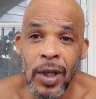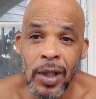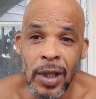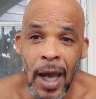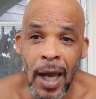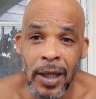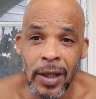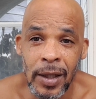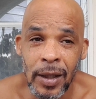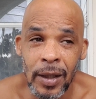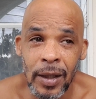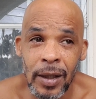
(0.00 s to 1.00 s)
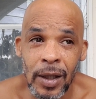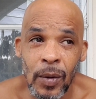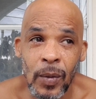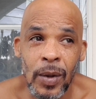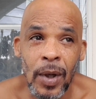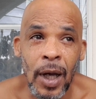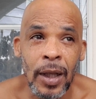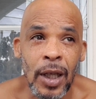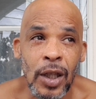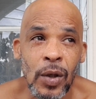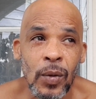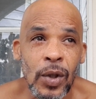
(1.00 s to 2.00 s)
Jackson. I
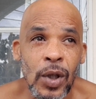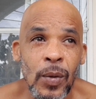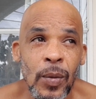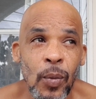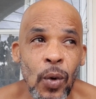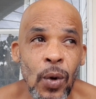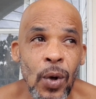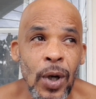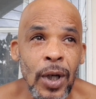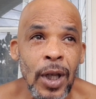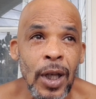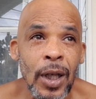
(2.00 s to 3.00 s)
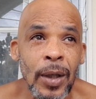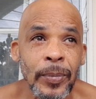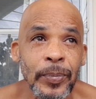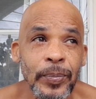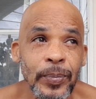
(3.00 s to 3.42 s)
think she was born in